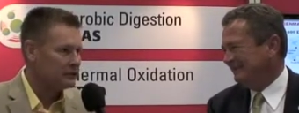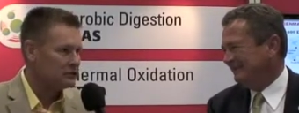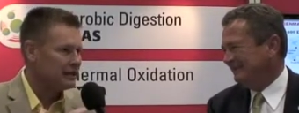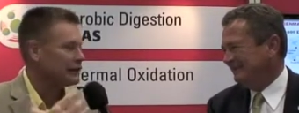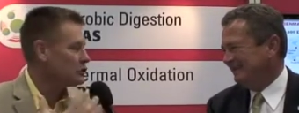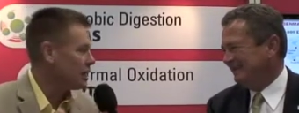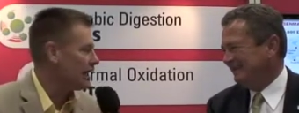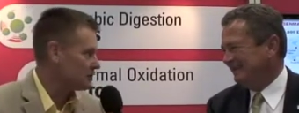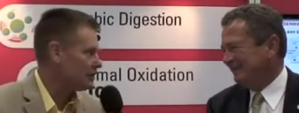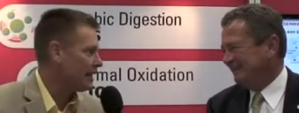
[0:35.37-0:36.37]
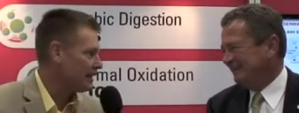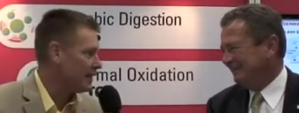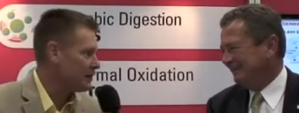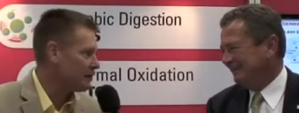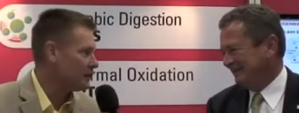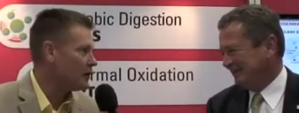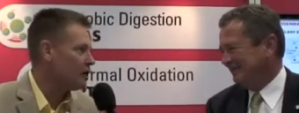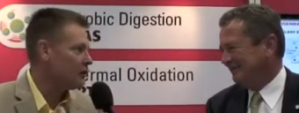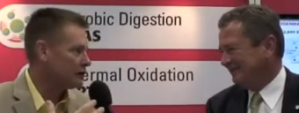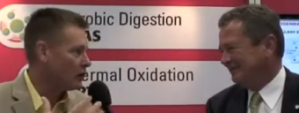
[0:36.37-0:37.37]
Speaker 1: to take shots at
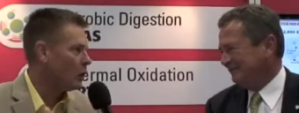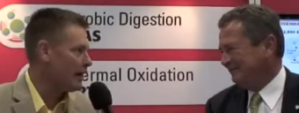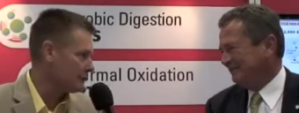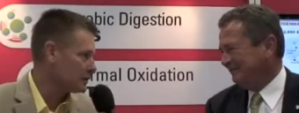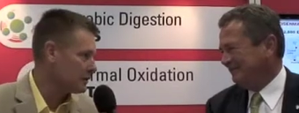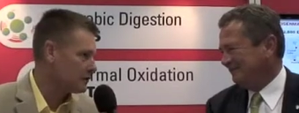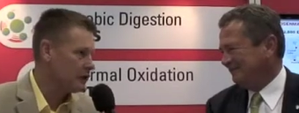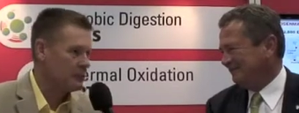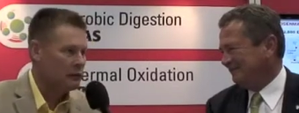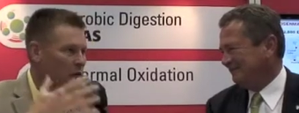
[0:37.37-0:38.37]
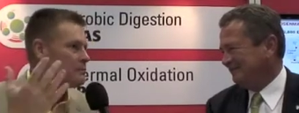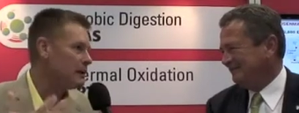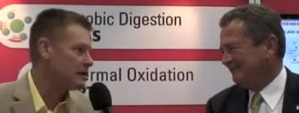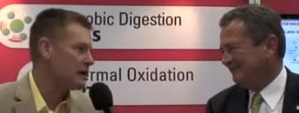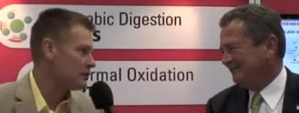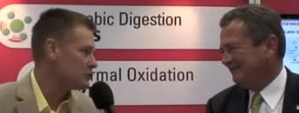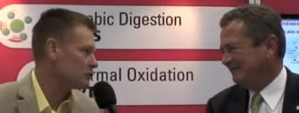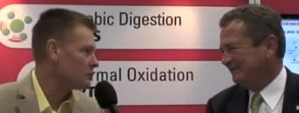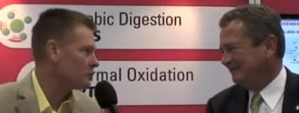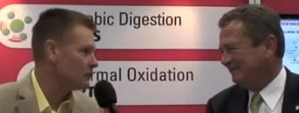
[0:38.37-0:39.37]
ethanol and go after ethanol. I mean, we've been down
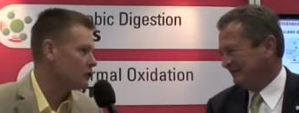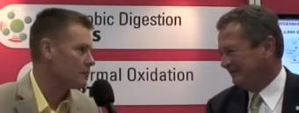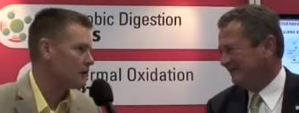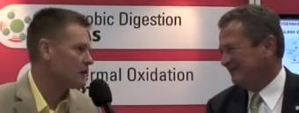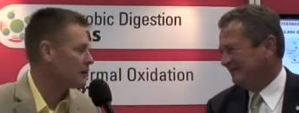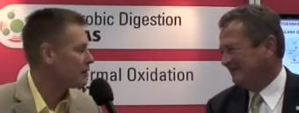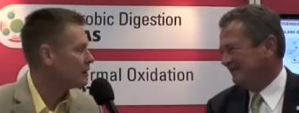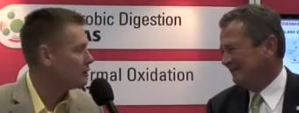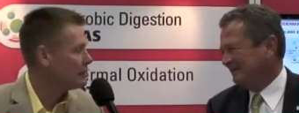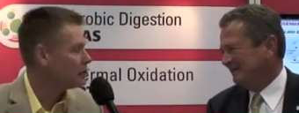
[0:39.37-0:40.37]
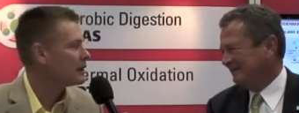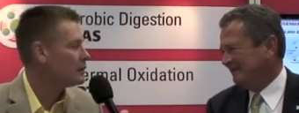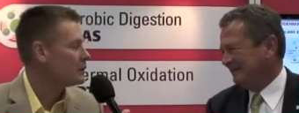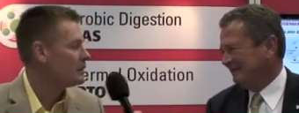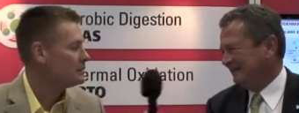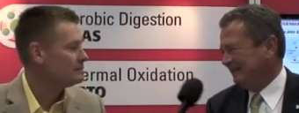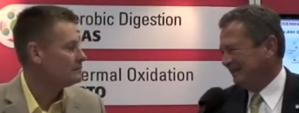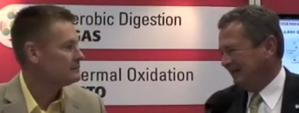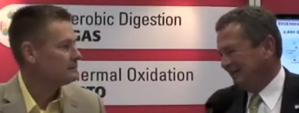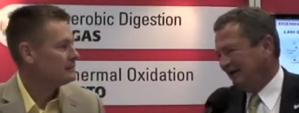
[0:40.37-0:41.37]
this road before, but here they go. Here we go again.
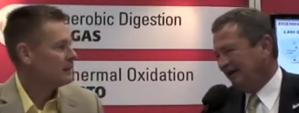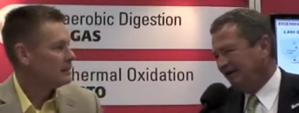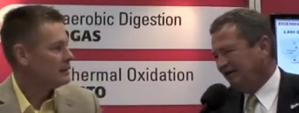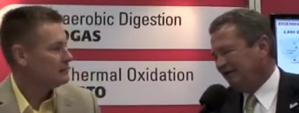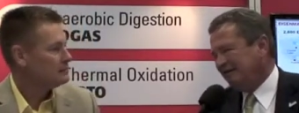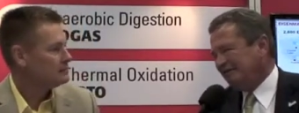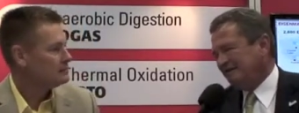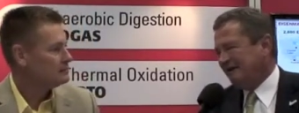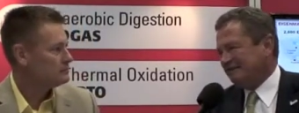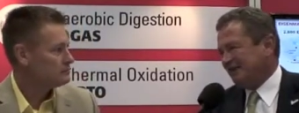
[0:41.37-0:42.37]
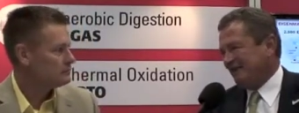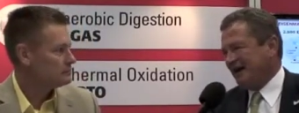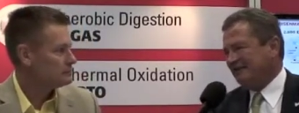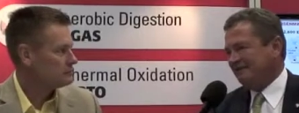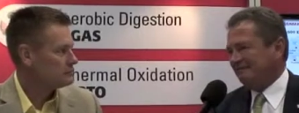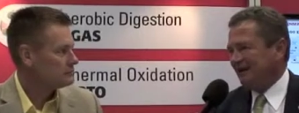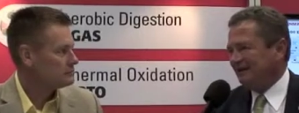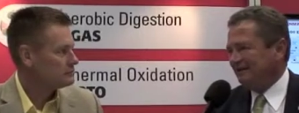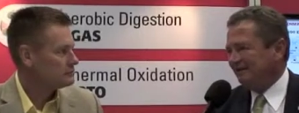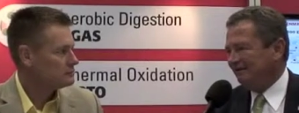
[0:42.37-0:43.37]
Speaker 2: Yeah, and it's not surprising,
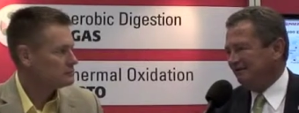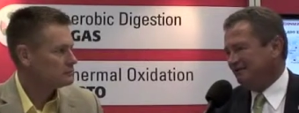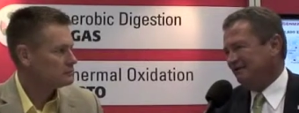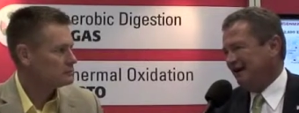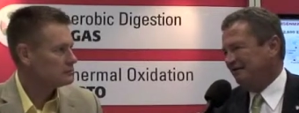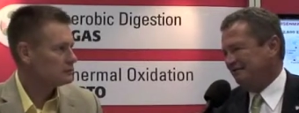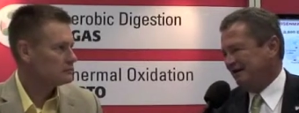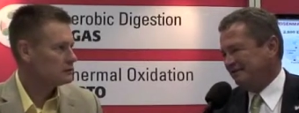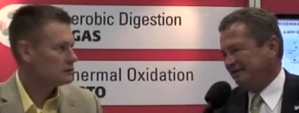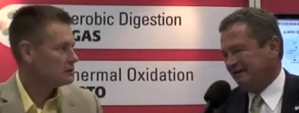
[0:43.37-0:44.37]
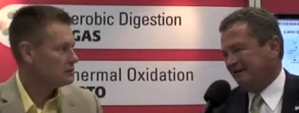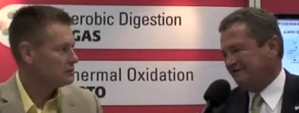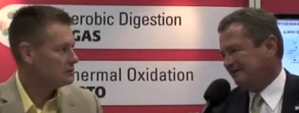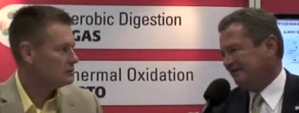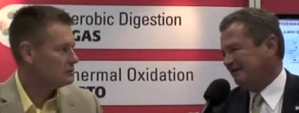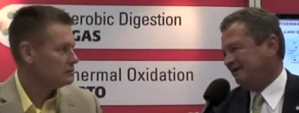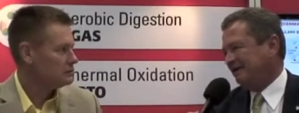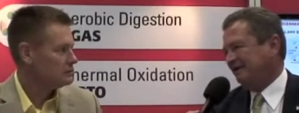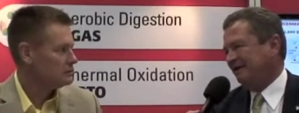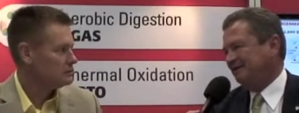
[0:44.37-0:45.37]
Mike. You know, there's a lot of vested interests out
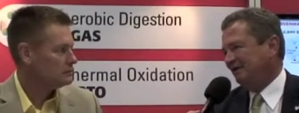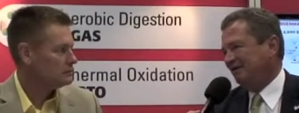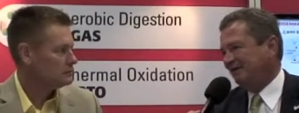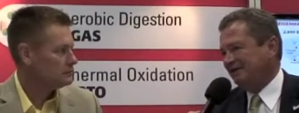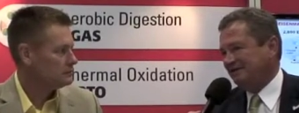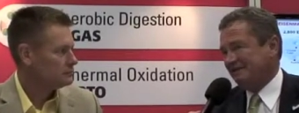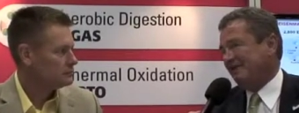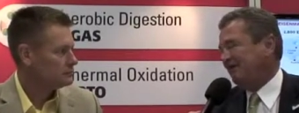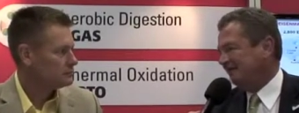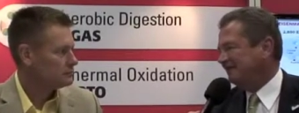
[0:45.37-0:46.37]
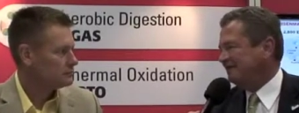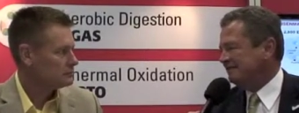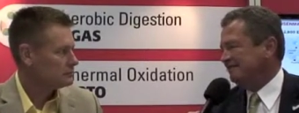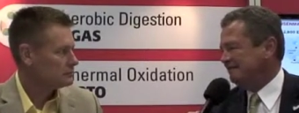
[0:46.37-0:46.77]
there that don't want to see our industry